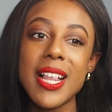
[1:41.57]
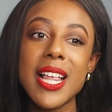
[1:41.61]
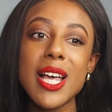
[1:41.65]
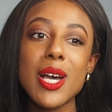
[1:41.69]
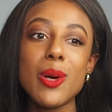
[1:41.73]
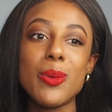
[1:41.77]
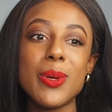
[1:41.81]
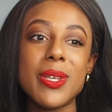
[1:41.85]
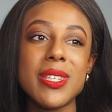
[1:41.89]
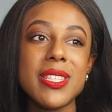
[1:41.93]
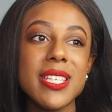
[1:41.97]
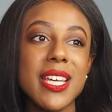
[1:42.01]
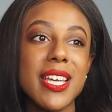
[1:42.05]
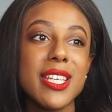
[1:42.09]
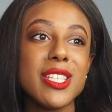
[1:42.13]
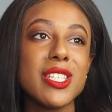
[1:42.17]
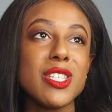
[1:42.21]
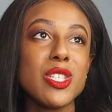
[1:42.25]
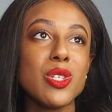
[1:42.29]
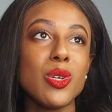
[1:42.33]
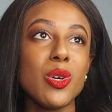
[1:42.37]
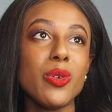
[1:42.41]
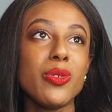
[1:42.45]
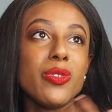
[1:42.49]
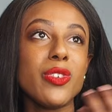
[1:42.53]
We did
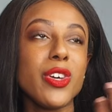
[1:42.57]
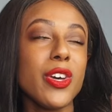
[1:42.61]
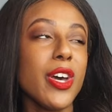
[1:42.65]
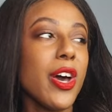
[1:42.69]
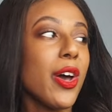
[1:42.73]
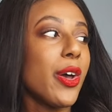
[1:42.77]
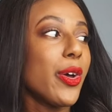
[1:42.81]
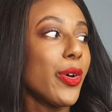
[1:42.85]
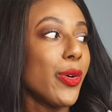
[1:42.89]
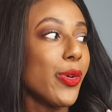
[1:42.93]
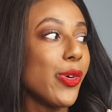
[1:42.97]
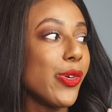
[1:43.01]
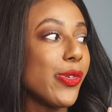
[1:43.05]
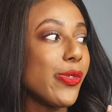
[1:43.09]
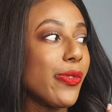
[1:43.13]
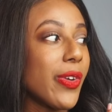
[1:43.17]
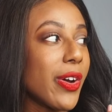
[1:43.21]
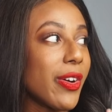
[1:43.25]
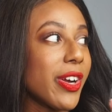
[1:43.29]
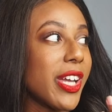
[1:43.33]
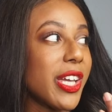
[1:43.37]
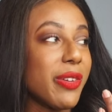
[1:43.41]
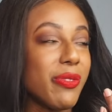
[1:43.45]
sort of go very,